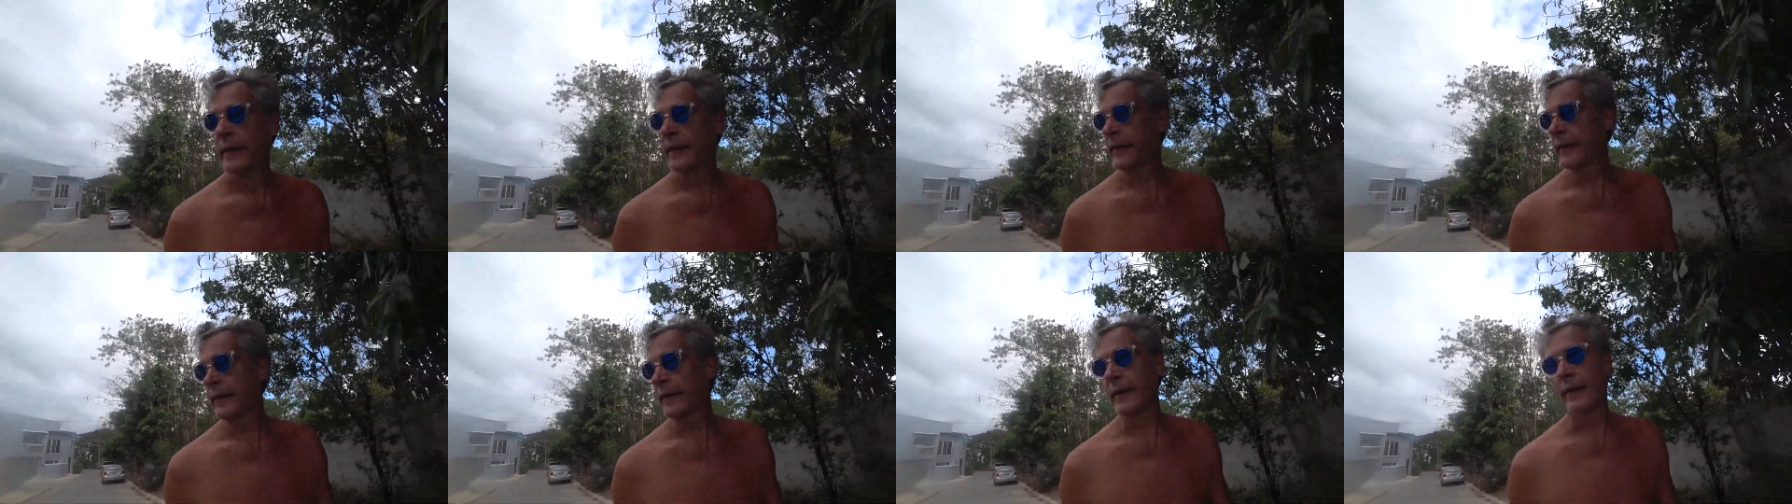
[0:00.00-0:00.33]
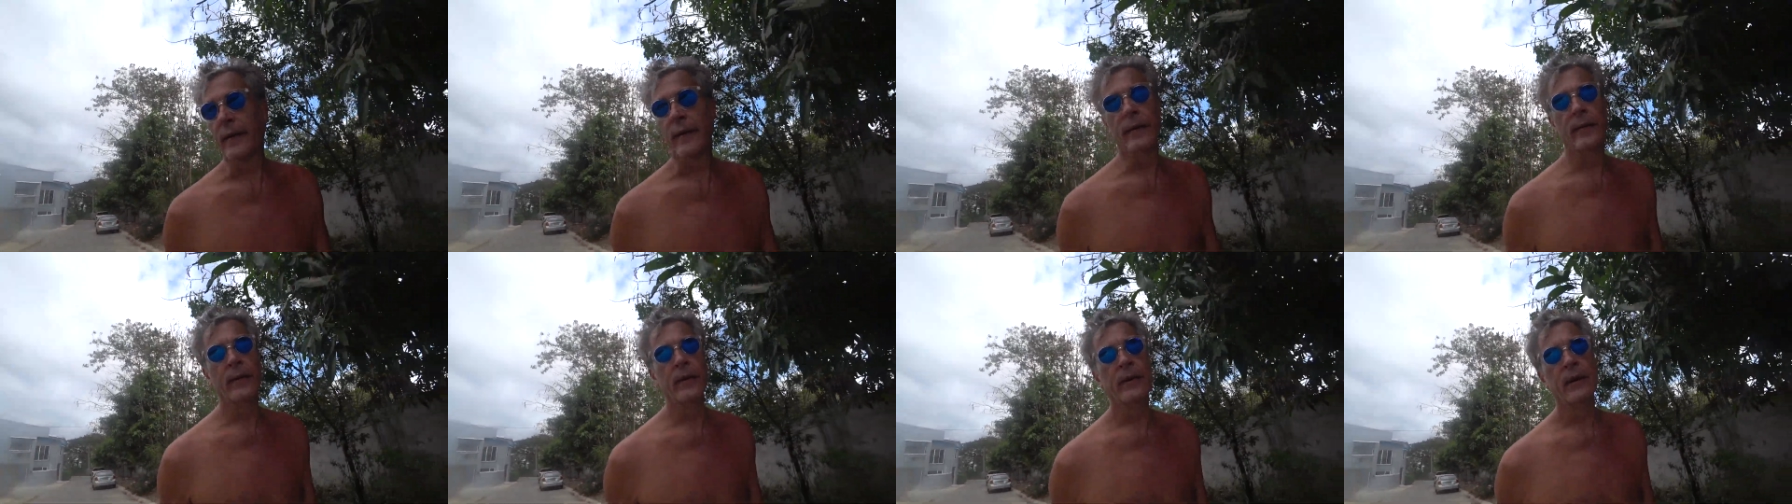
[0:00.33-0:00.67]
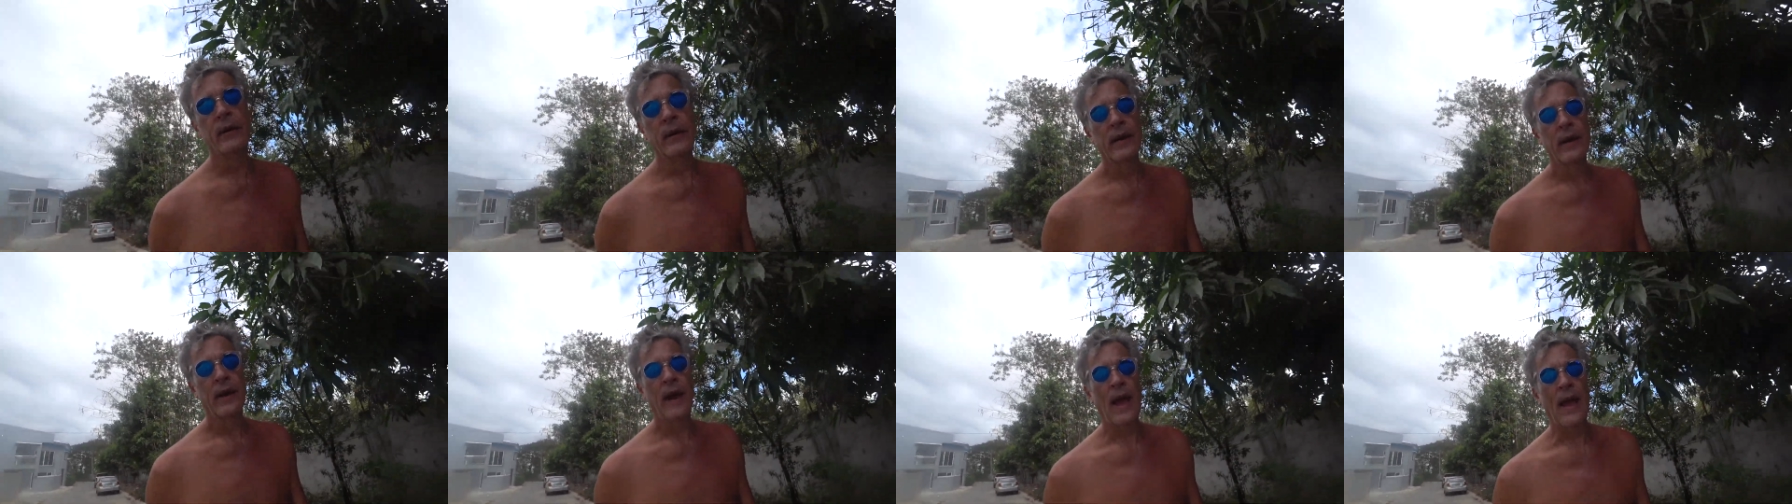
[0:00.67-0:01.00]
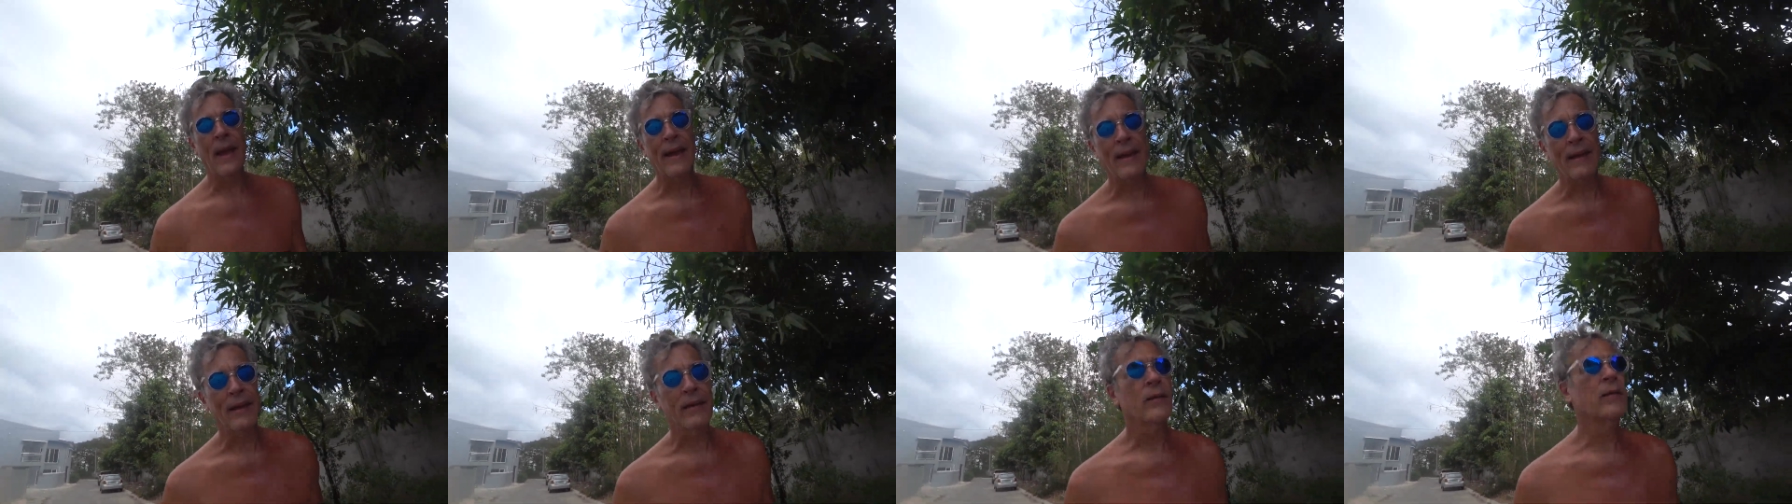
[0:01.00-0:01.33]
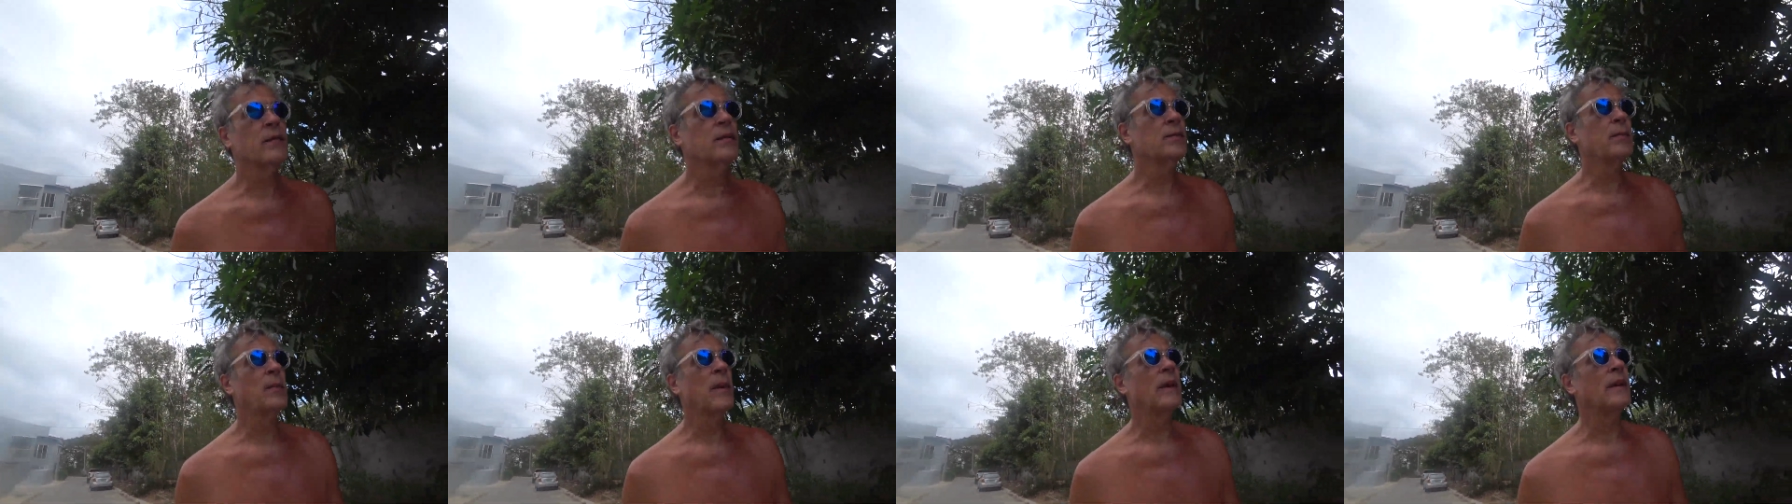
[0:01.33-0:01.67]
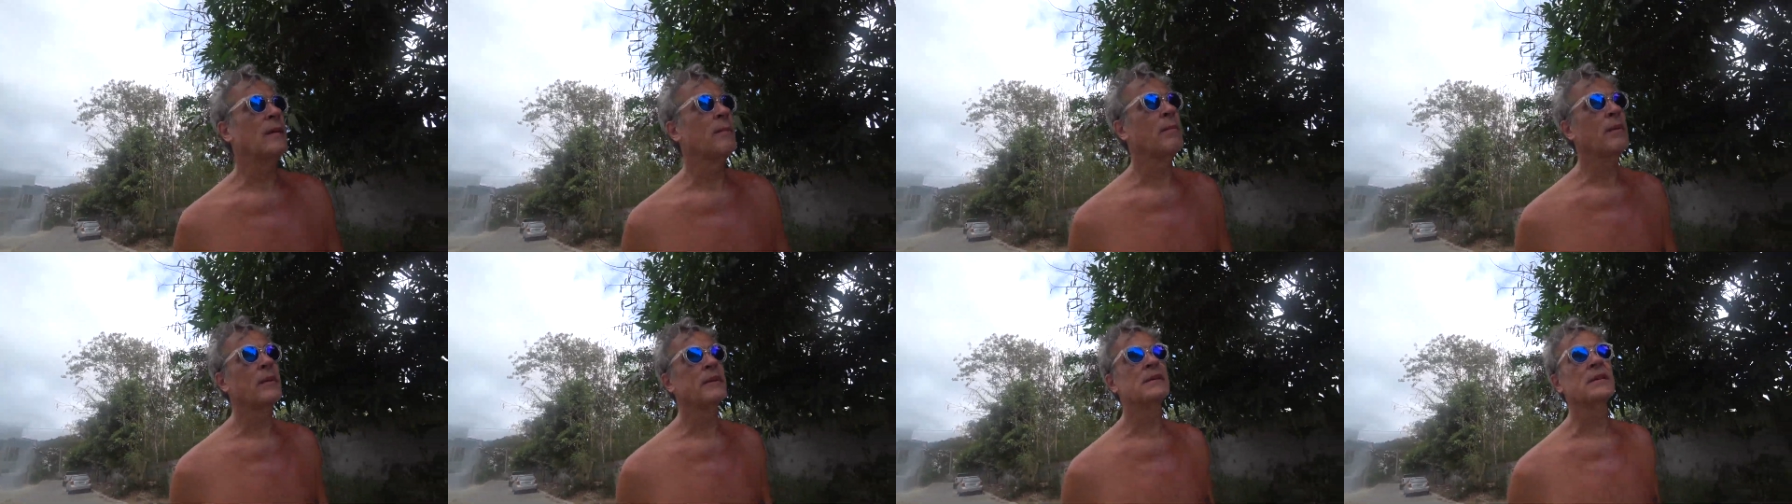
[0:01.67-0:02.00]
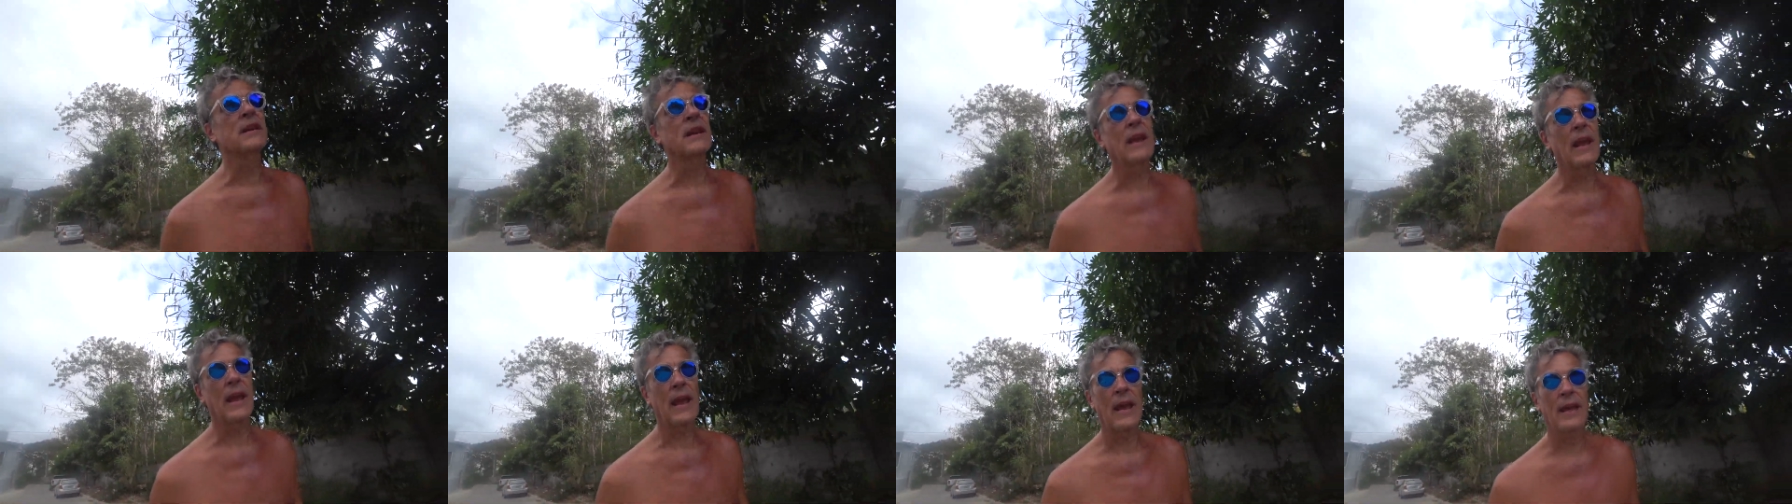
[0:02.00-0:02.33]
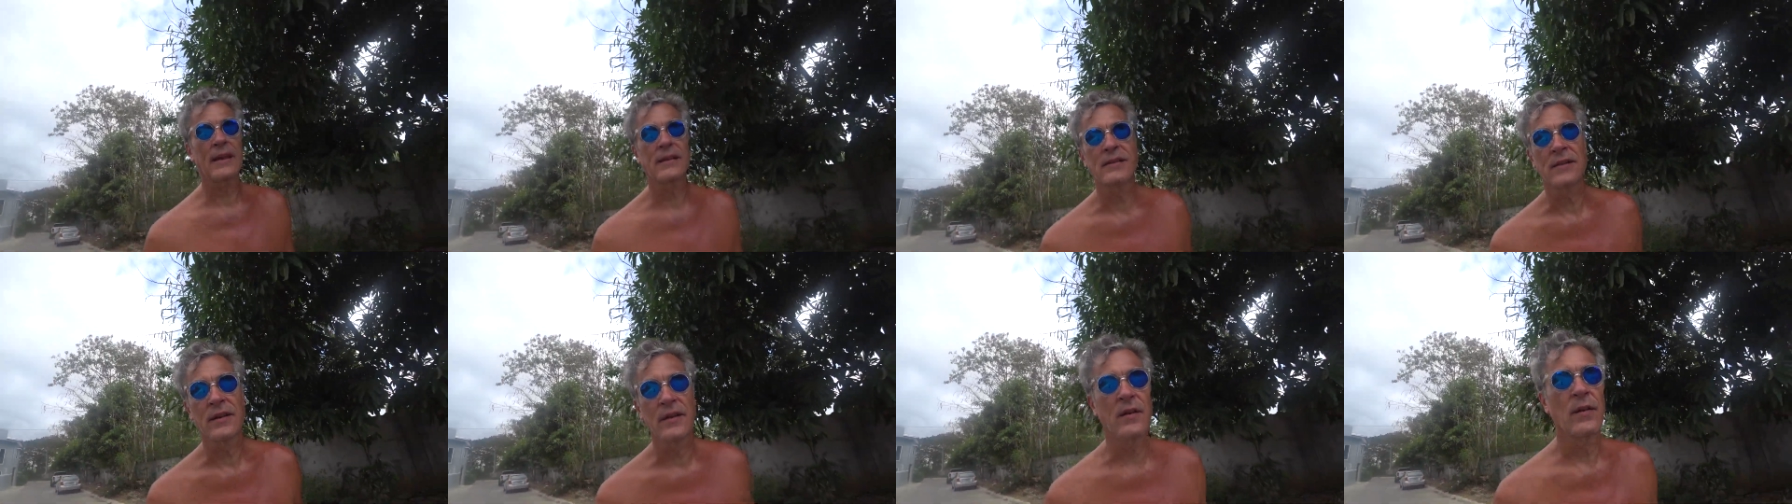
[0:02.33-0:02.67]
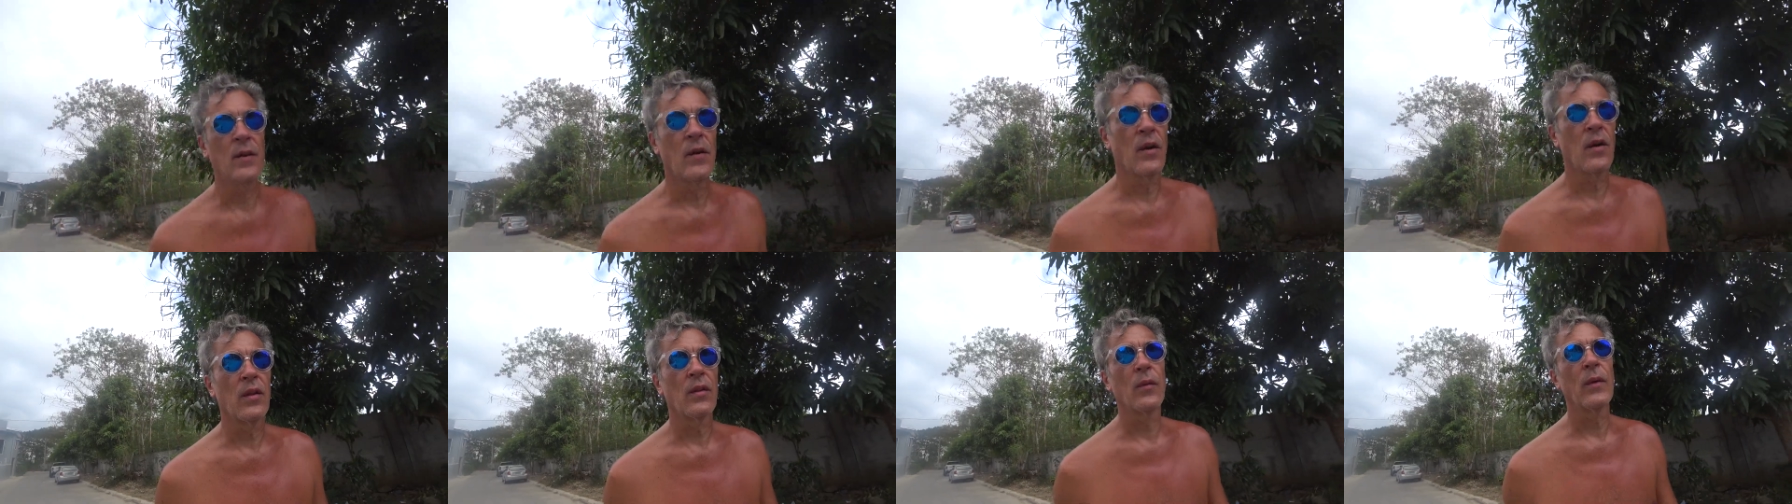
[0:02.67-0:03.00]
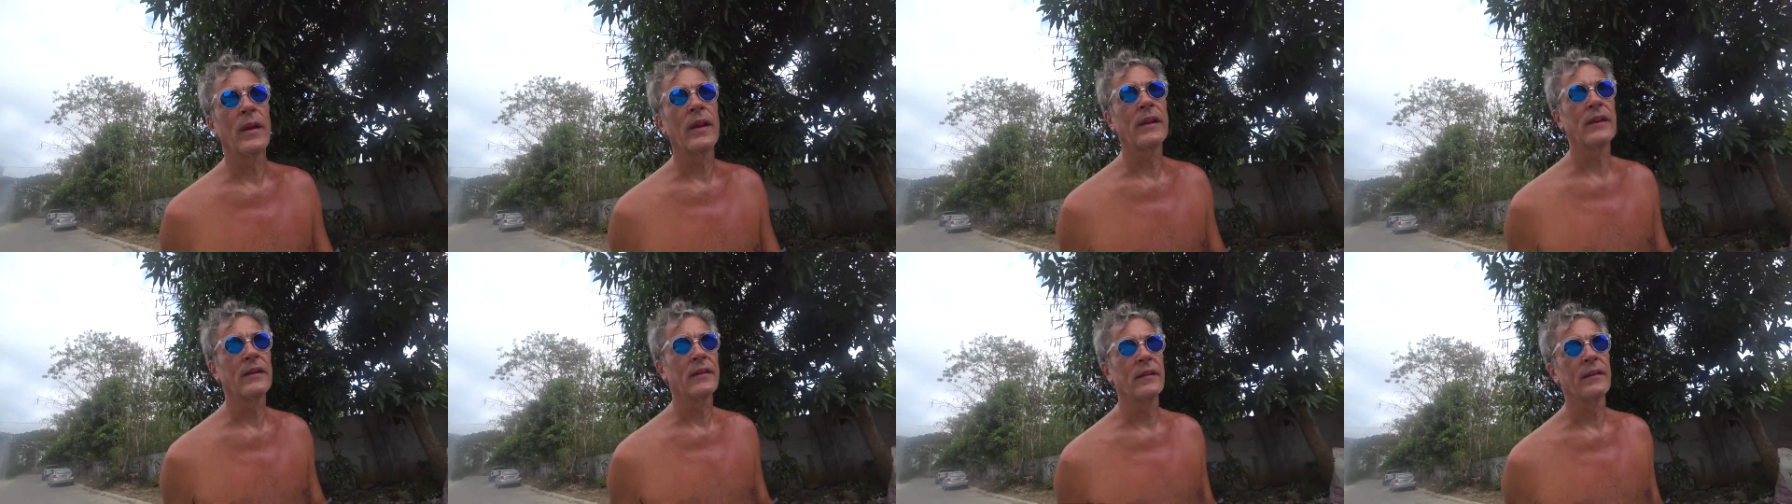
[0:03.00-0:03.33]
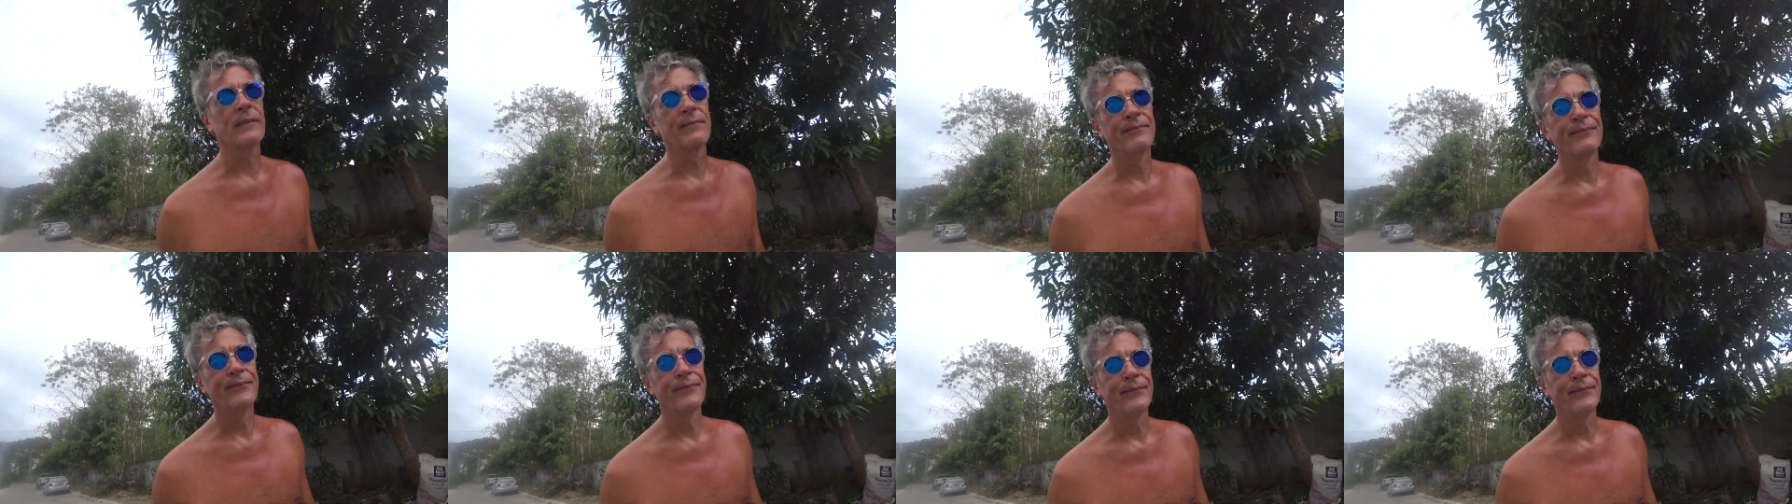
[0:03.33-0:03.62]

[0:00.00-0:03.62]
You know, I got to go spend a bunch of gas to go all the way to the